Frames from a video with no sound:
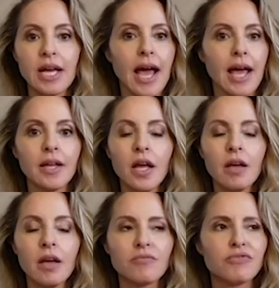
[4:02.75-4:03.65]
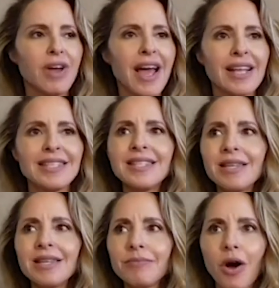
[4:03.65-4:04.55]
I had
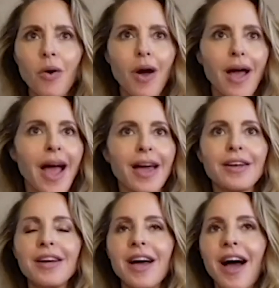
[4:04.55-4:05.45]
SIBO, I had